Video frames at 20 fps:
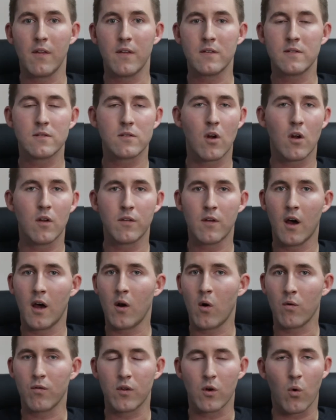This is all
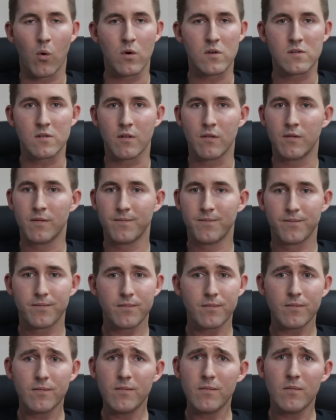done over the course of
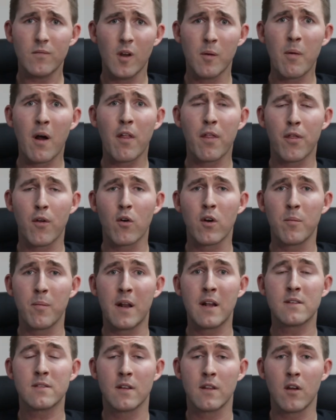about 30
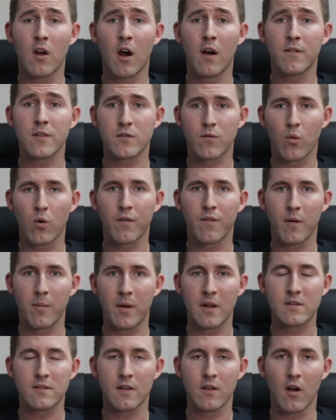minutes in the office, 45
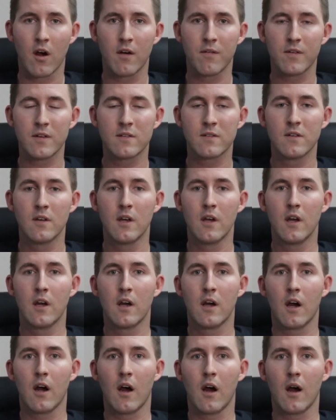minutes in the office.
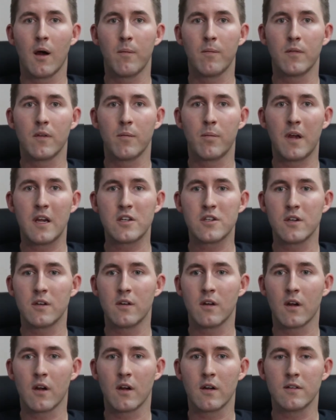The
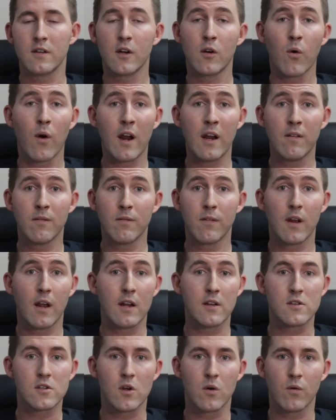patient did great,
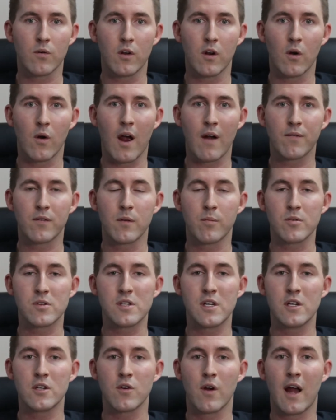and so after the
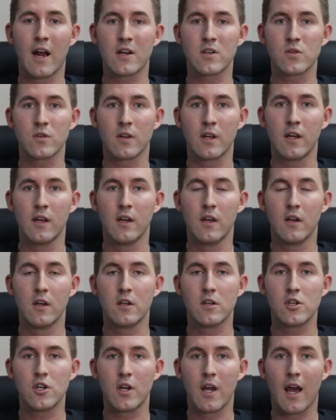procedure, actually,
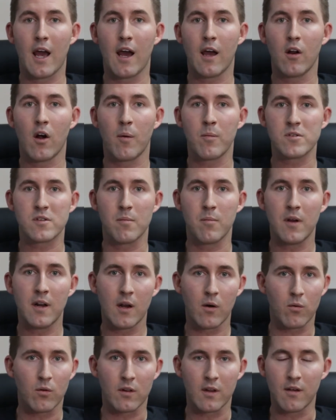she had almost
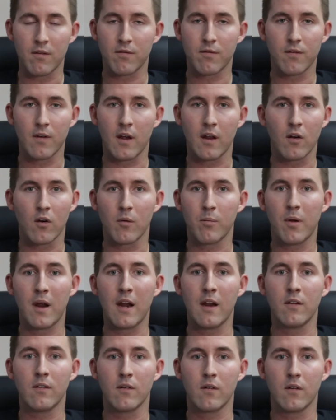immediate relief in her
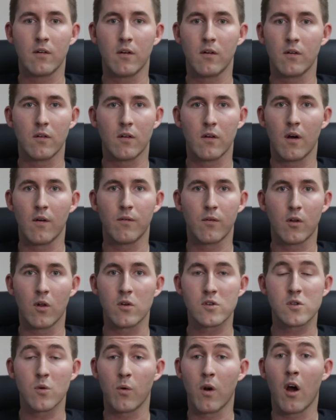pain, of
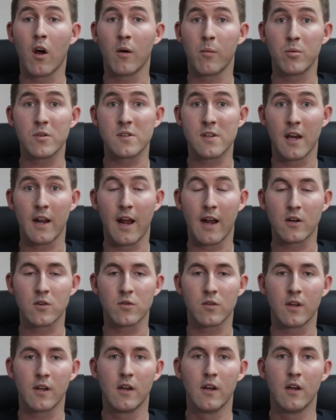close to 100%
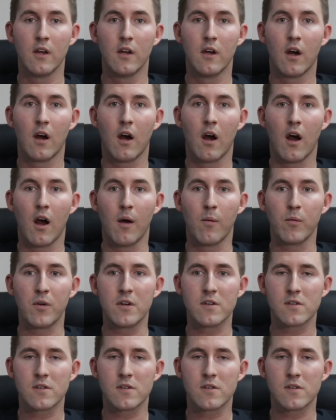actually. We